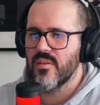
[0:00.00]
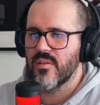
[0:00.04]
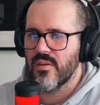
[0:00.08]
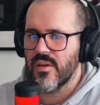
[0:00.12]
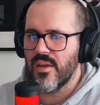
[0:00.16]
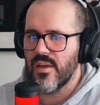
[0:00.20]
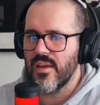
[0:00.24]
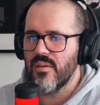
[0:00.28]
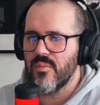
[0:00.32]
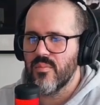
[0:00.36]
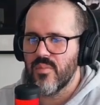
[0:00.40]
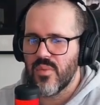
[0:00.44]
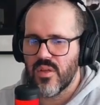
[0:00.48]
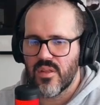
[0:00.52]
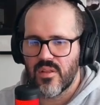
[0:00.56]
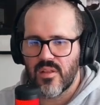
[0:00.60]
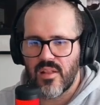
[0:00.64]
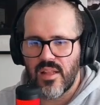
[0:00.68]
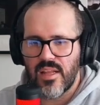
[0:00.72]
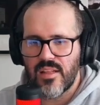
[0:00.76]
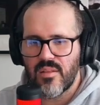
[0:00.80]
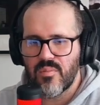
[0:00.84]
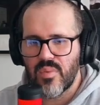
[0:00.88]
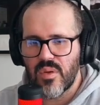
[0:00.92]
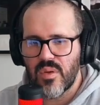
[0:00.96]
Okay, but
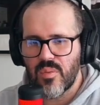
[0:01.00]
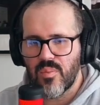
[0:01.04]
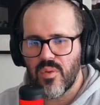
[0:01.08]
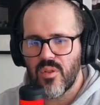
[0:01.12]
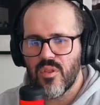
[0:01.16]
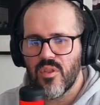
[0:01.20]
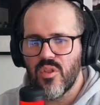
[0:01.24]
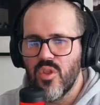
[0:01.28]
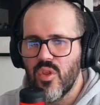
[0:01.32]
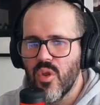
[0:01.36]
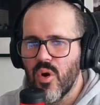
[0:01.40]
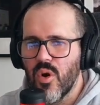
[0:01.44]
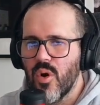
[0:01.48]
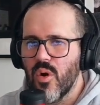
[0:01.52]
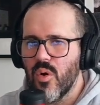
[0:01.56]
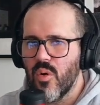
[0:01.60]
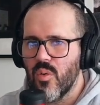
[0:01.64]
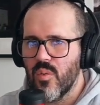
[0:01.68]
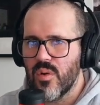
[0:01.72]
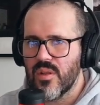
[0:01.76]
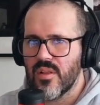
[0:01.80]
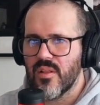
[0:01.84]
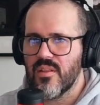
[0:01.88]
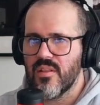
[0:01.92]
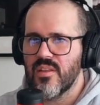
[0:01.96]
let people
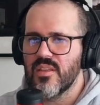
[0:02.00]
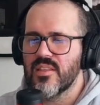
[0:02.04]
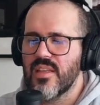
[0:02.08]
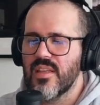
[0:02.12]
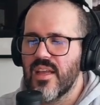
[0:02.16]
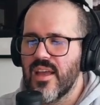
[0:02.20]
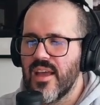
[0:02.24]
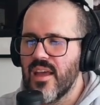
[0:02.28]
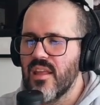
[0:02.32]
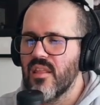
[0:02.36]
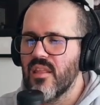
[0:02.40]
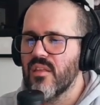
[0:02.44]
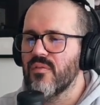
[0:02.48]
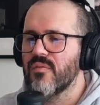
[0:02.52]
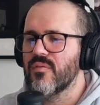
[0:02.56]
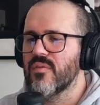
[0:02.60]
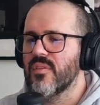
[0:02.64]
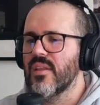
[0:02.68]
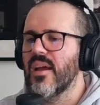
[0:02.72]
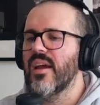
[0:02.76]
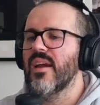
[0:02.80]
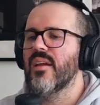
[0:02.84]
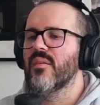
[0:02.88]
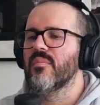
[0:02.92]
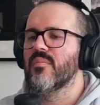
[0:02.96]
know at least ahead of
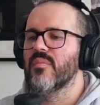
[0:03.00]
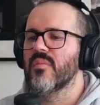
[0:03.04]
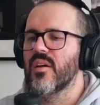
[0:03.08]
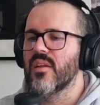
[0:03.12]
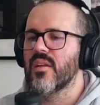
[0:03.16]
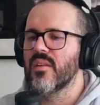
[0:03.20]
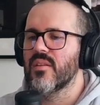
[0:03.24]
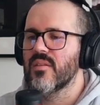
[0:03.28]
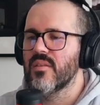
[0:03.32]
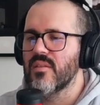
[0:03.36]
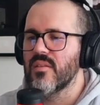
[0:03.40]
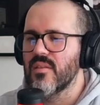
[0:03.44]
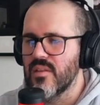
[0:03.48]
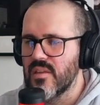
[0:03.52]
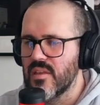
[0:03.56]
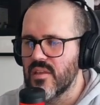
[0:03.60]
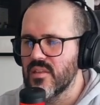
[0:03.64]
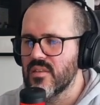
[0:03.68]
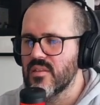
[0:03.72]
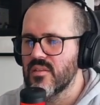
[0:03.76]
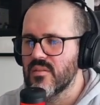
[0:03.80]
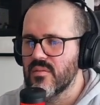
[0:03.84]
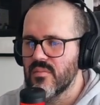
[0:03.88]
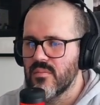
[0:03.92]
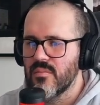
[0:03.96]
time that
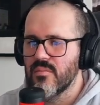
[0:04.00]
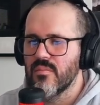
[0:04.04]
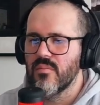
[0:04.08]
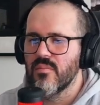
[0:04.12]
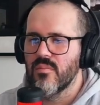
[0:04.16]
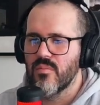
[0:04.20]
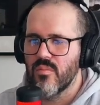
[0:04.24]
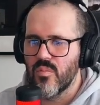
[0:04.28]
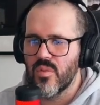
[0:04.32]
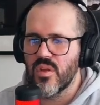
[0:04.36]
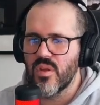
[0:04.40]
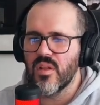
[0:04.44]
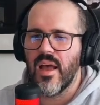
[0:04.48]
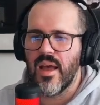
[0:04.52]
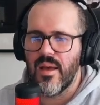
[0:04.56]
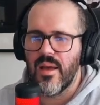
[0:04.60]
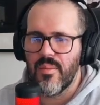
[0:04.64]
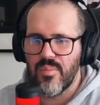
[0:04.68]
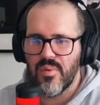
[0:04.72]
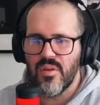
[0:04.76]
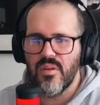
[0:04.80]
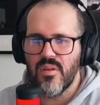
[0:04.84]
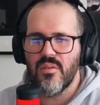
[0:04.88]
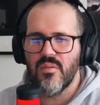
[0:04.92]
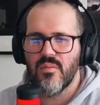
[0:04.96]
this will
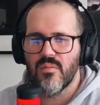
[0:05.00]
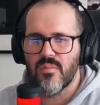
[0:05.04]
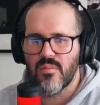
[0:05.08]
happen.